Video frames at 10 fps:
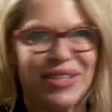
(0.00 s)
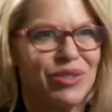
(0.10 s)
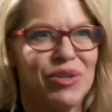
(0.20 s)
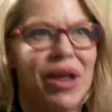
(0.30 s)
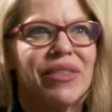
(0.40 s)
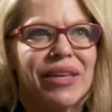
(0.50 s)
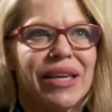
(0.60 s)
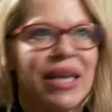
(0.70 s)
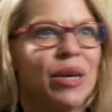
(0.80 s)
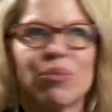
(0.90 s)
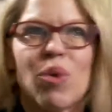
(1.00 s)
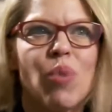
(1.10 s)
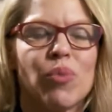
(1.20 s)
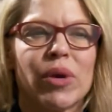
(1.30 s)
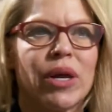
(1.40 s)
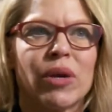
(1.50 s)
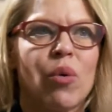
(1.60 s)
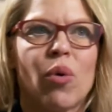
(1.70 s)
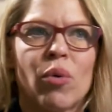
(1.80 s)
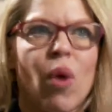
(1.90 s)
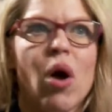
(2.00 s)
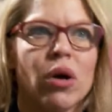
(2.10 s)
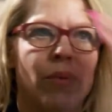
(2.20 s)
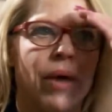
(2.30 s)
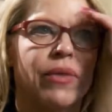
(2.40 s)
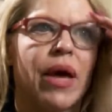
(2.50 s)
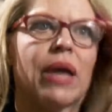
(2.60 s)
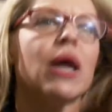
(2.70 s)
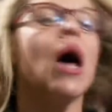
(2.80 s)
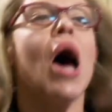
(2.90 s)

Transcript: There's nothing inappropriate or wrong about that.